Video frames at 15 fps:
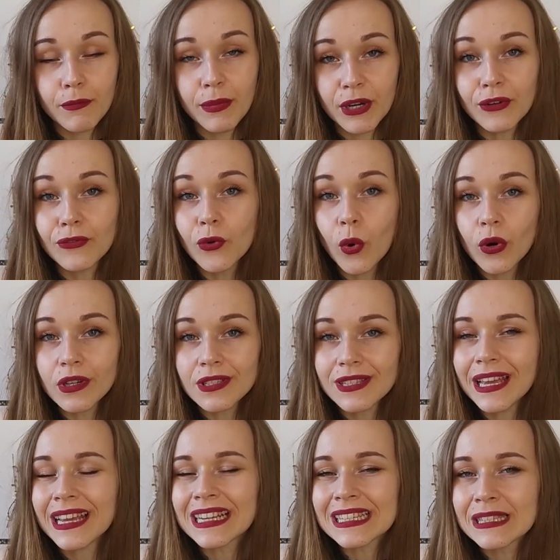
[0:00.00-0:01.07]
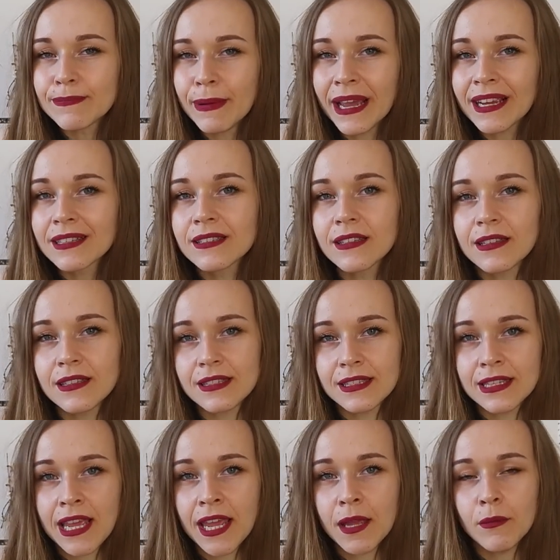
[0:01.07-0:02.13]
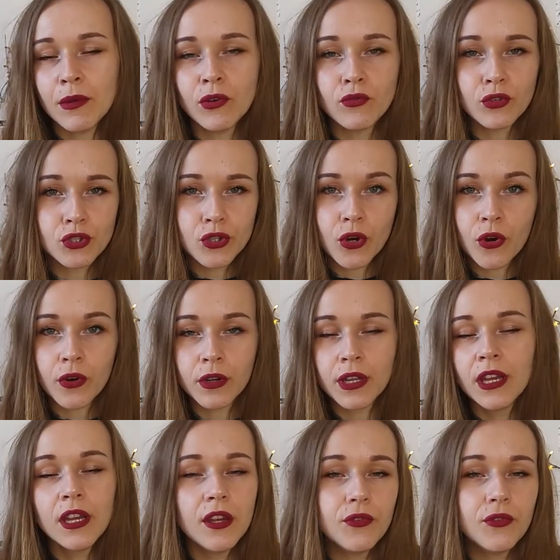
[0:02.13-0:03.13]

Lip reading: But of course, expect the same in return.